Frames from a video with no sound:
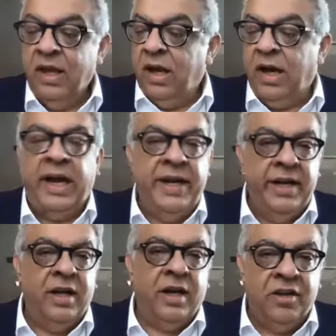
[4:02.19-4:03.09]
I
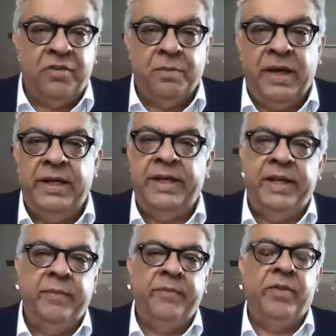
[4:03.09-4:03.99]
did ask my
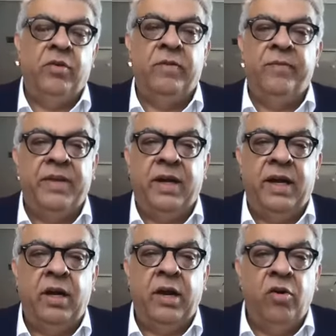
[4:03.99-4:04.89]
team.
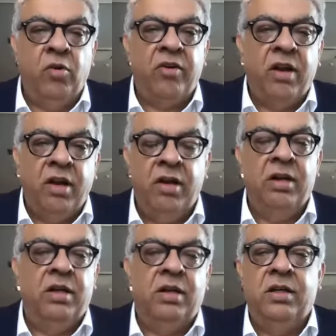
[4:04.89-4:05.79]
I don't
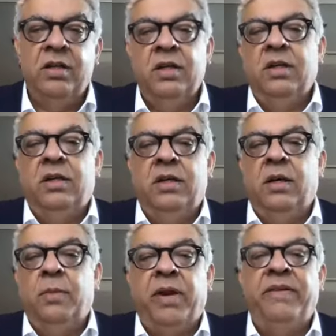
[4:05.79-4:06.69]
run
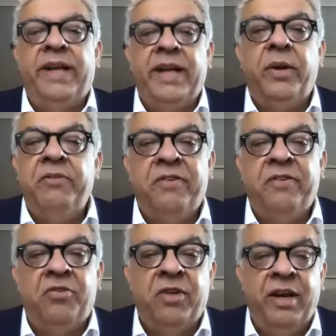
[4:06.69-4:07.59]
a private equity
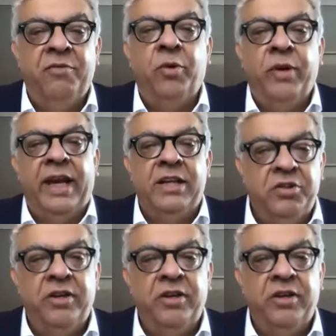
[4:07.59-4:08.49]
fund, so I have no cash
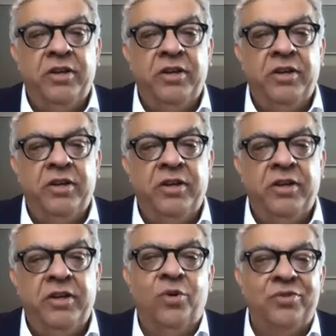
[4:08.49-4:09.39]
to distribute, but we
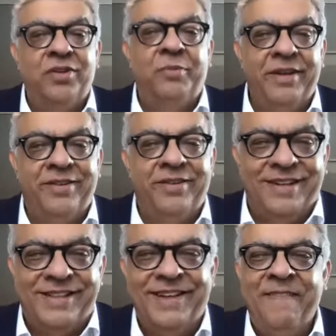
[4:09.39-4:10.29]
do some
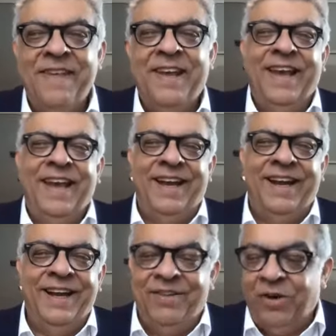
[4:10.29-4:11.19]
research. And
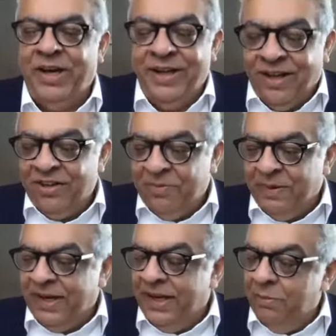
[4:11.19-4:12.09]
I did ask
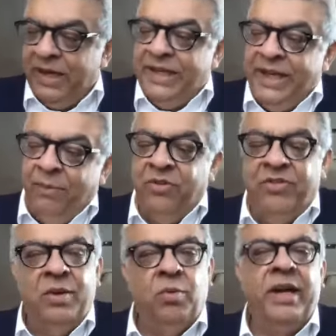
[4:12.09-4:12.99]
my team to
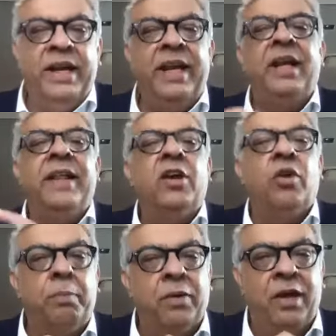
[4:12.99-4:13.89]
see what data they
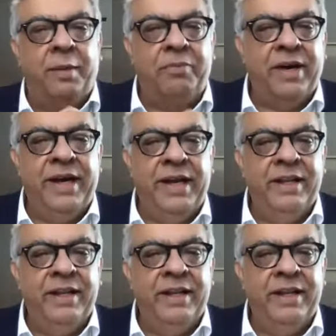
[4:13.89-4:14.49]
could pull up, right?